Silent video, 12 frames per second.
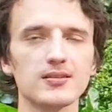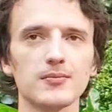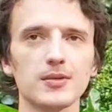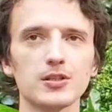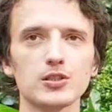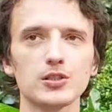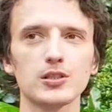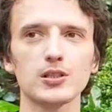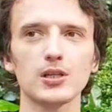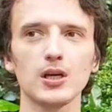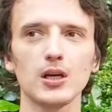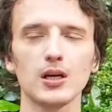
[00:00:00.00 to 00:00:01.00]
I mentioned,
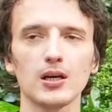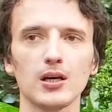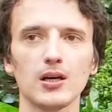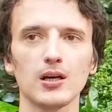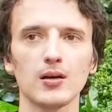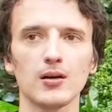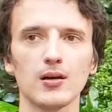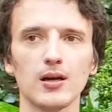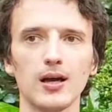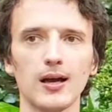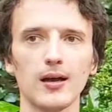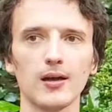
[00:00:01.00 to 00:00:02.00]

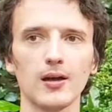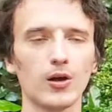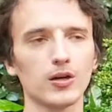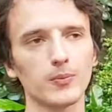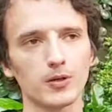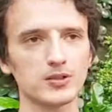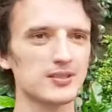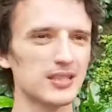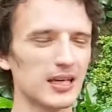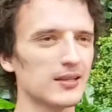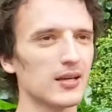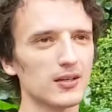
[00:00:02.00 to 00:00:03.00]
I heard about this,
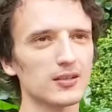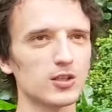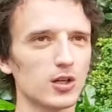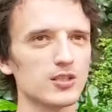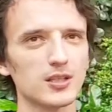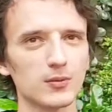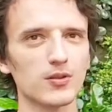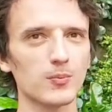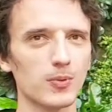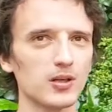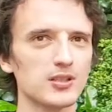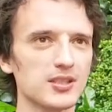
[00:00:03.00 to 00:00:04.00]
yeah, they're in contact with the
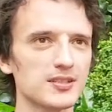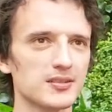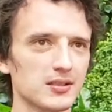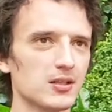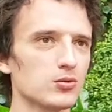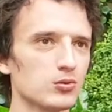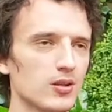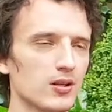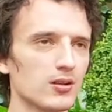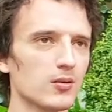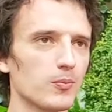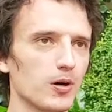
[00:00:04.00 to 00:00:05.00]
politics, and I knew that
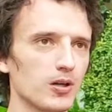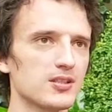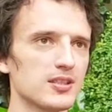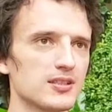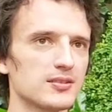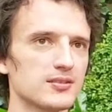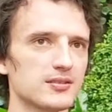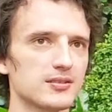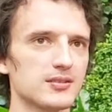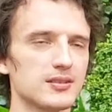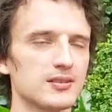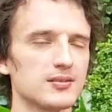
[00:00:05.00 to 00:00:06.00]
the politics
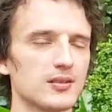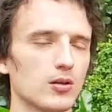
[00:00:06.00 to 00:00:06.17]
is,